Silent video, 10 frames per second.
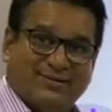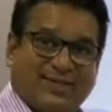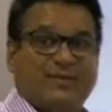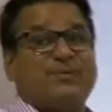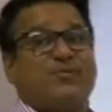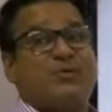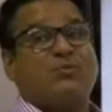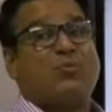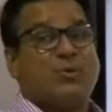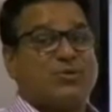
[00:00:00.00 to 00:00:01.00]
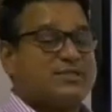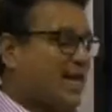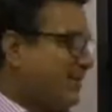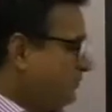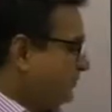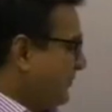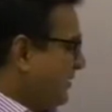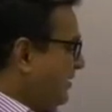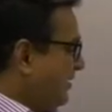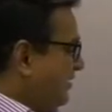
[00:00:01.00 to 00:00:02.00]
Let me read it one more time.
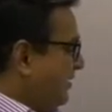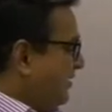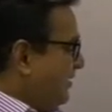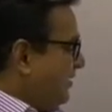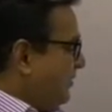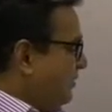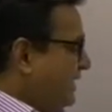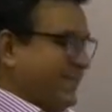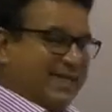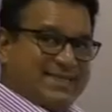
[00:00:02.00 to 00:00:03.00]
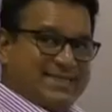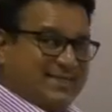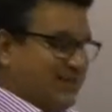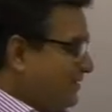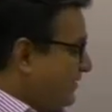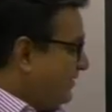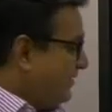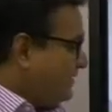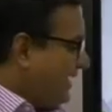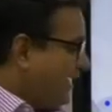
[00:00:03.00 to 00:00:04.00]
Please
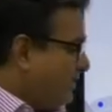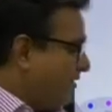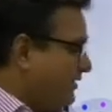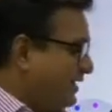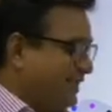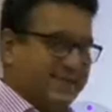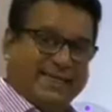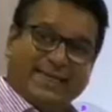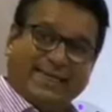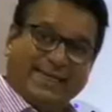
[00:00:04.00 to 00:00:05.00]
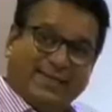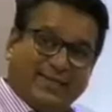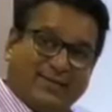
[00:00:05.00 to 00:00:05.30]
take the key